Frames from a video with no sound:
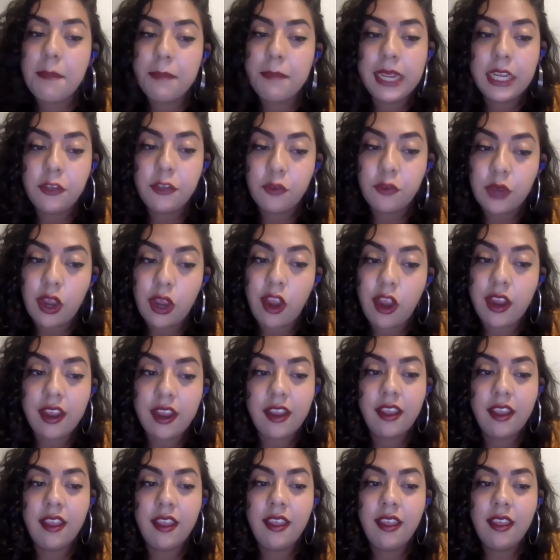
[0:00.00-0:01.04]
patriarch.
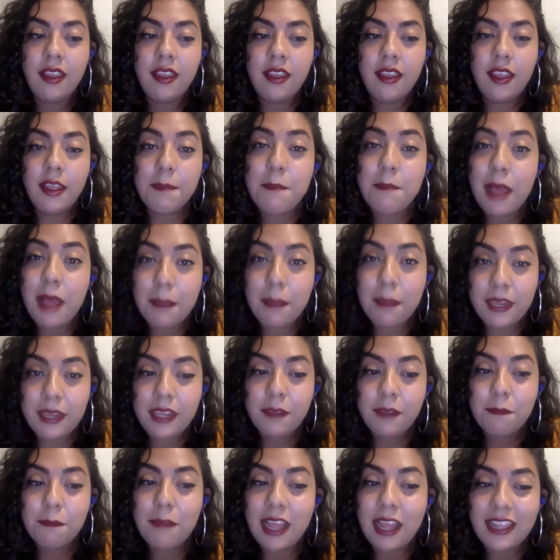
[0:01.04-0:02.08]

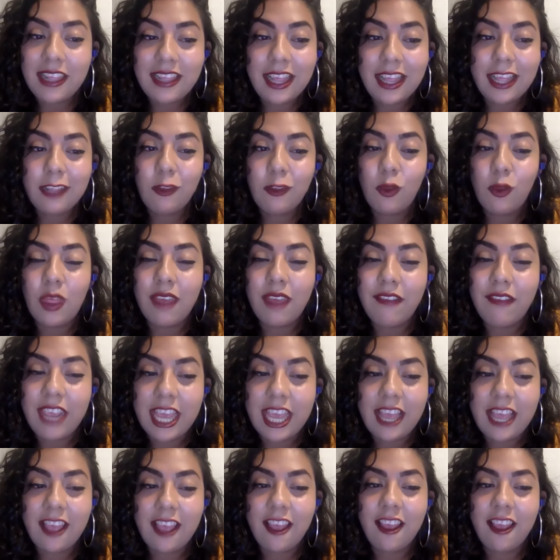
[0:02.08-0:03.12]
Mami manda
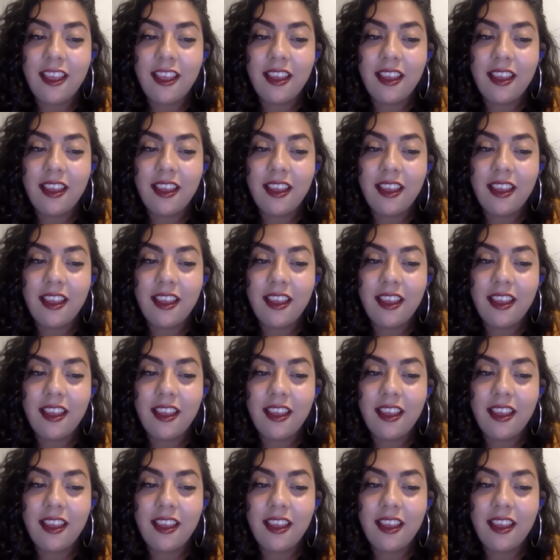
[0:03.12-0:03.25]
todavía.